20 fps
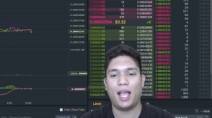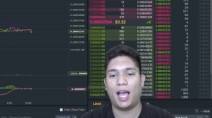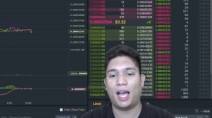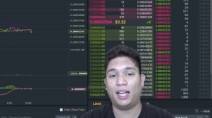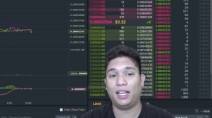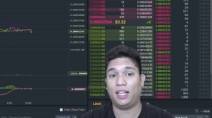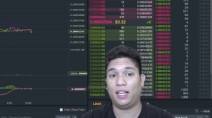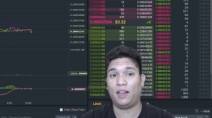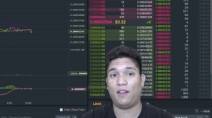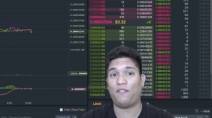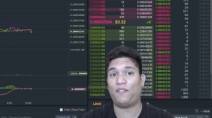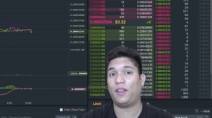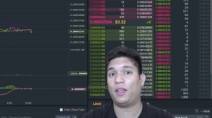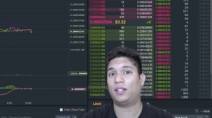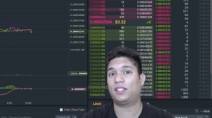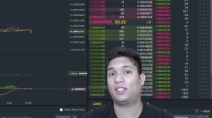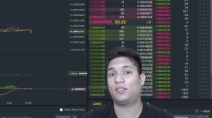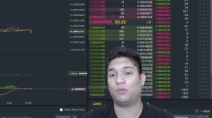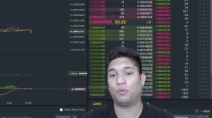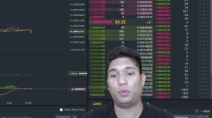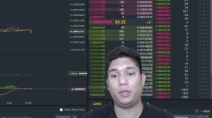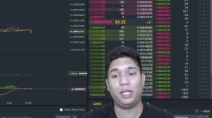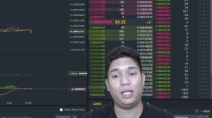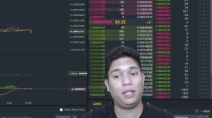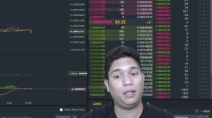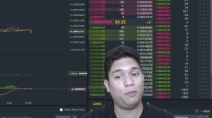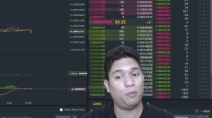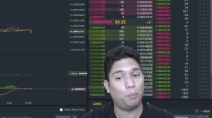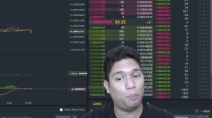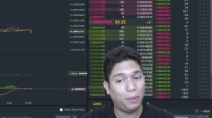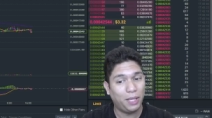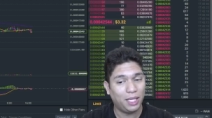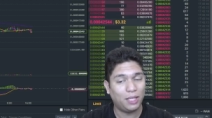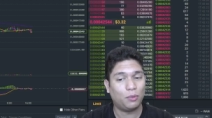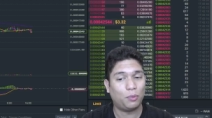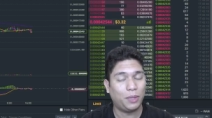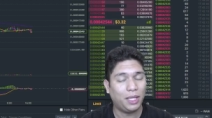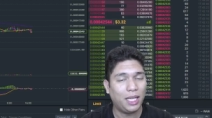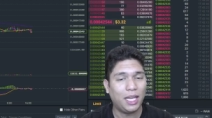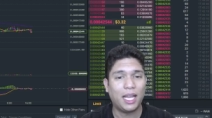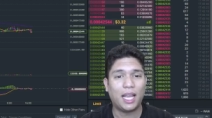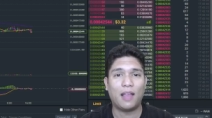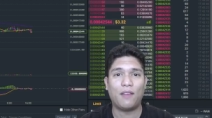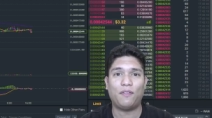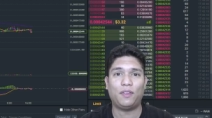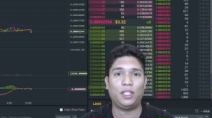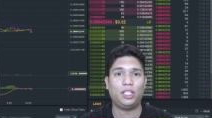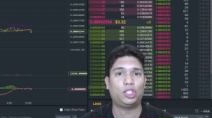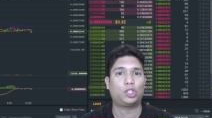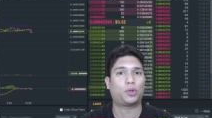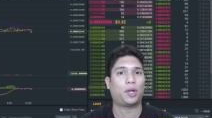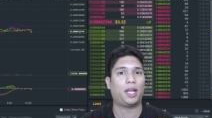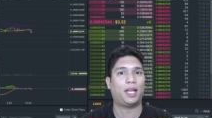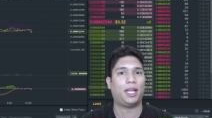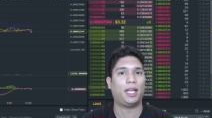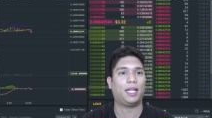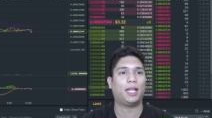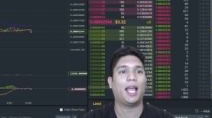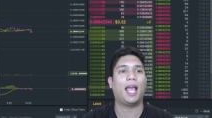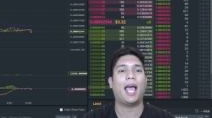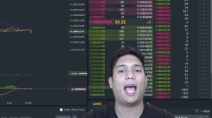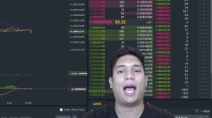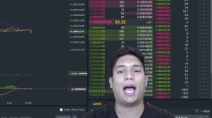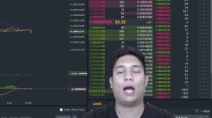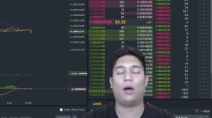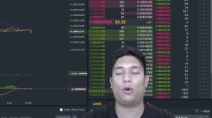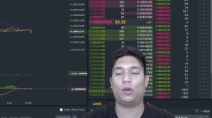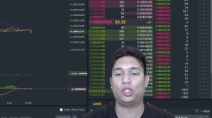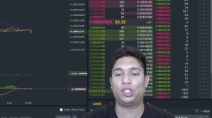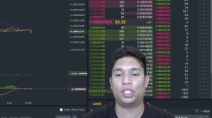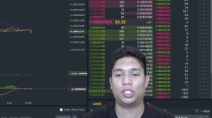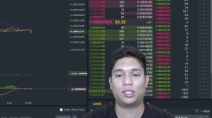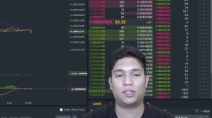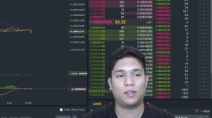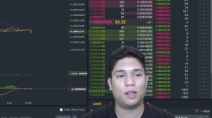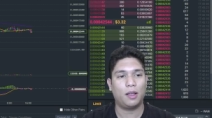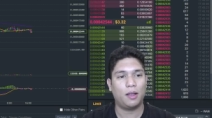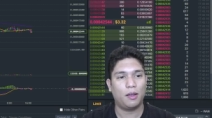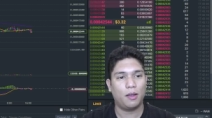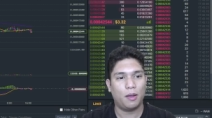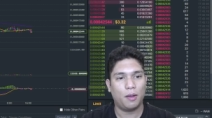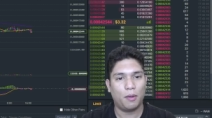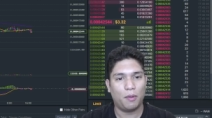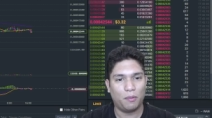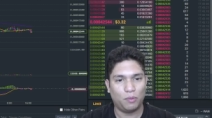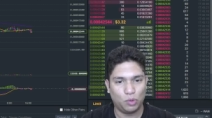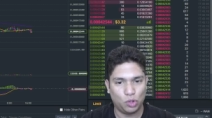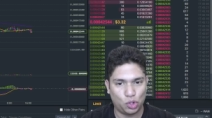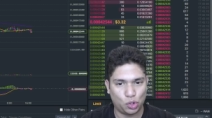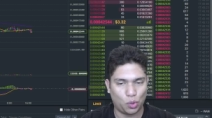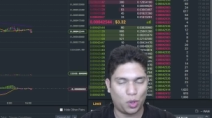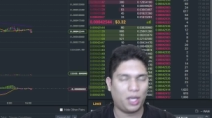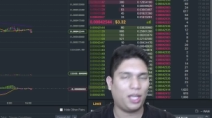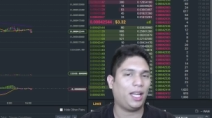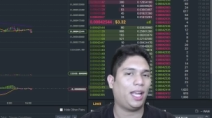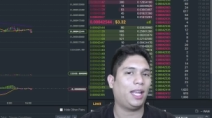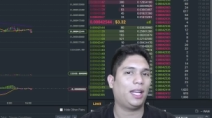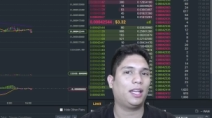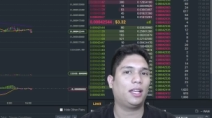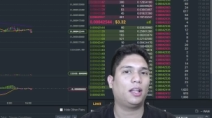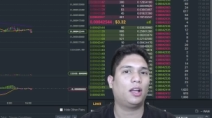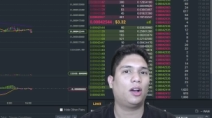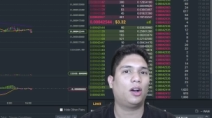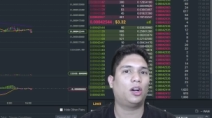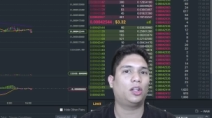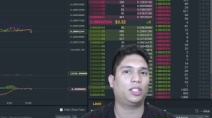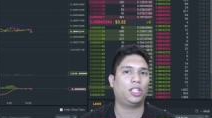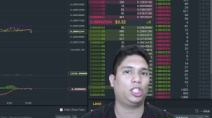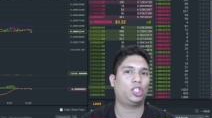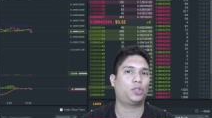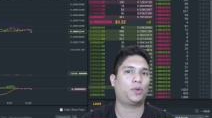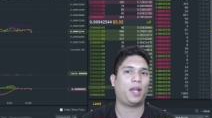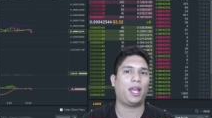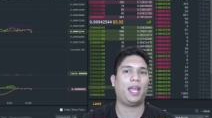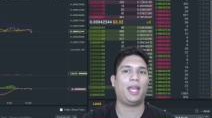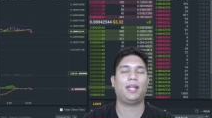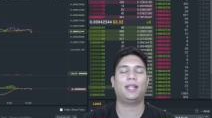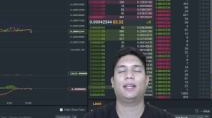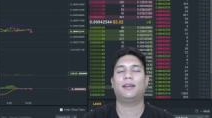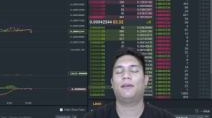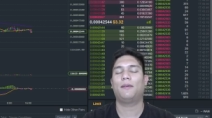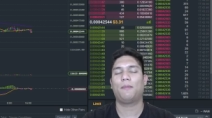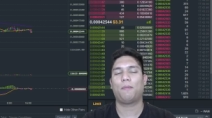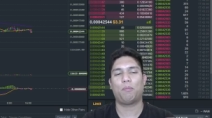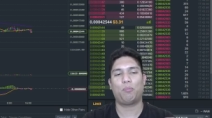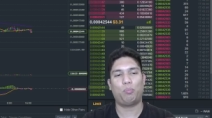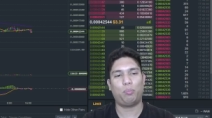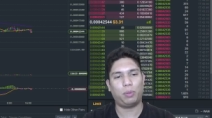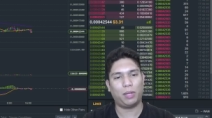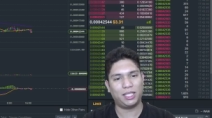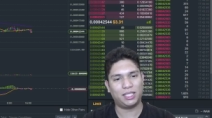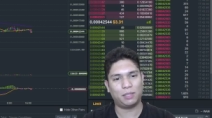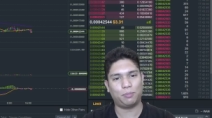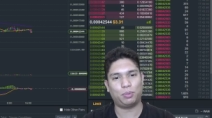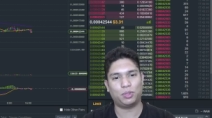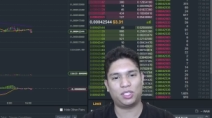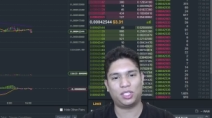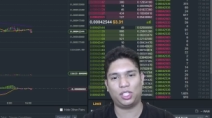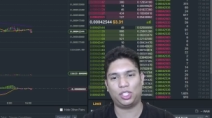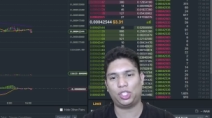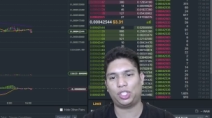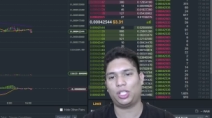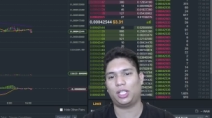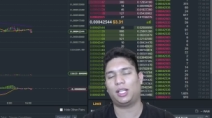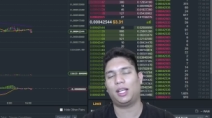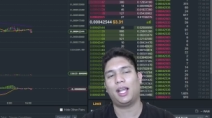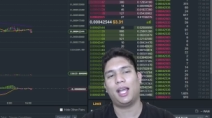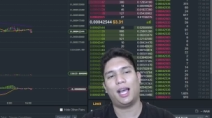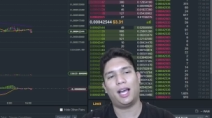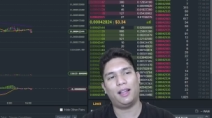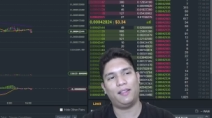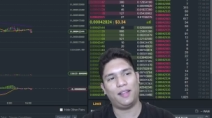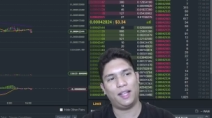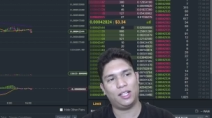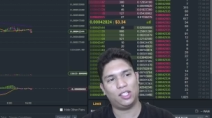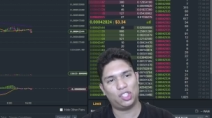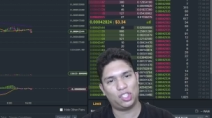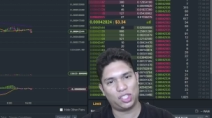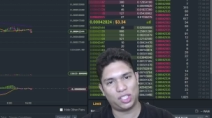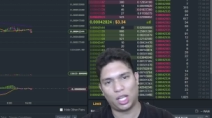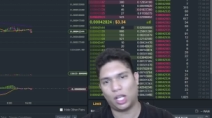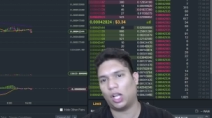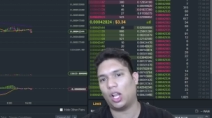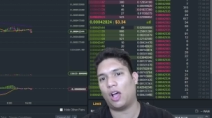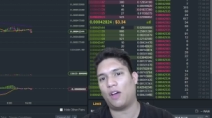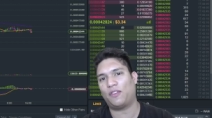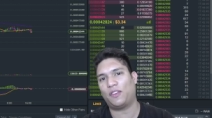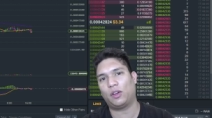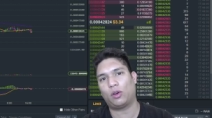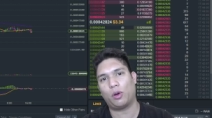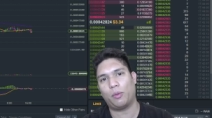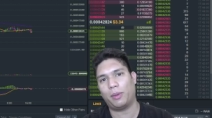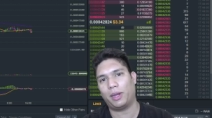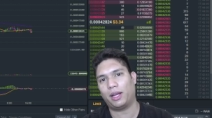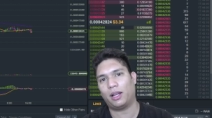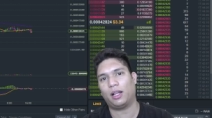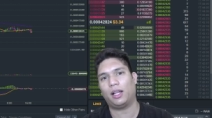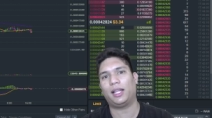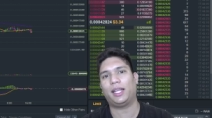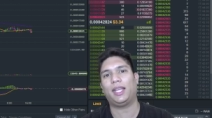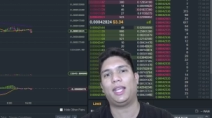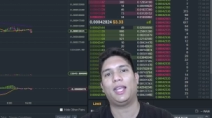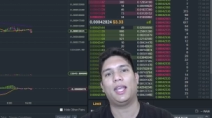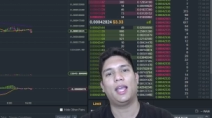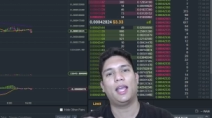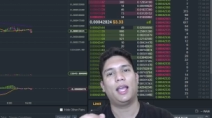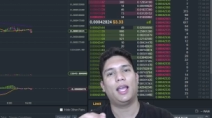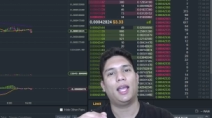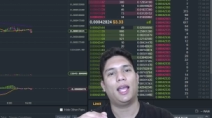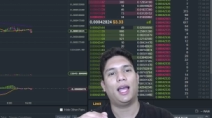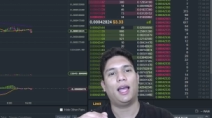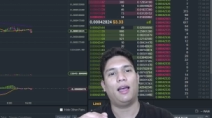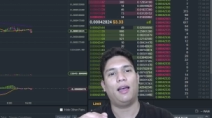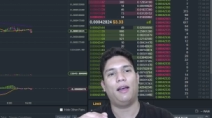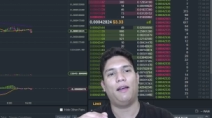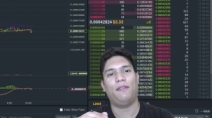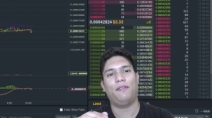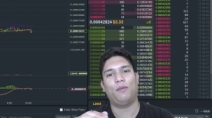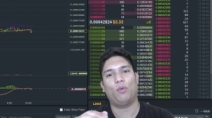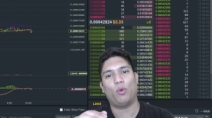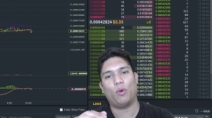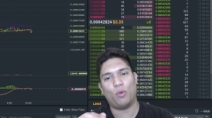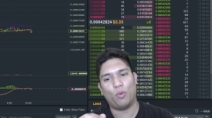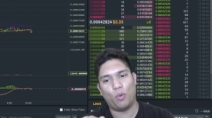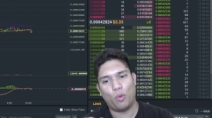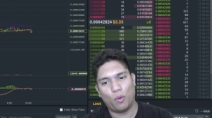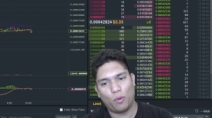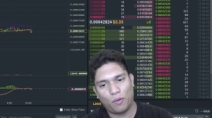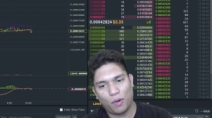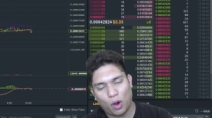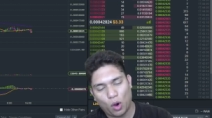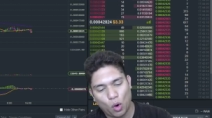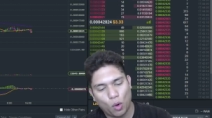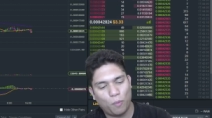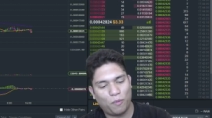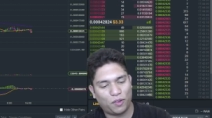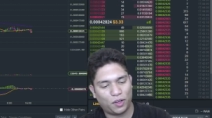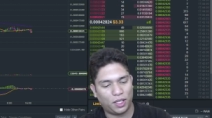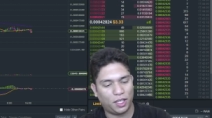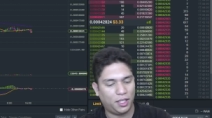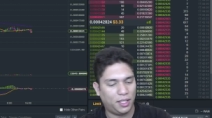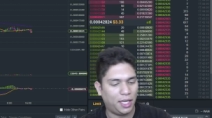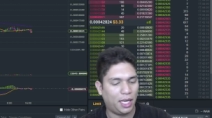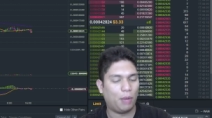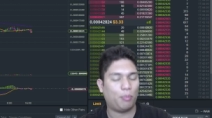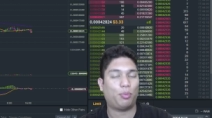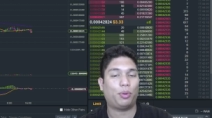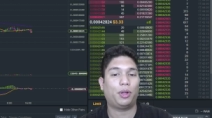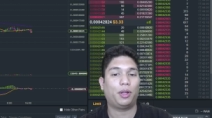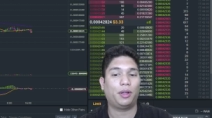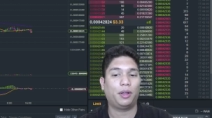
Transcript: And then if it's really being really heavily traded, I'll just join in on the trade, place a position, and then sell off incrementally and w- w- hope for the dip.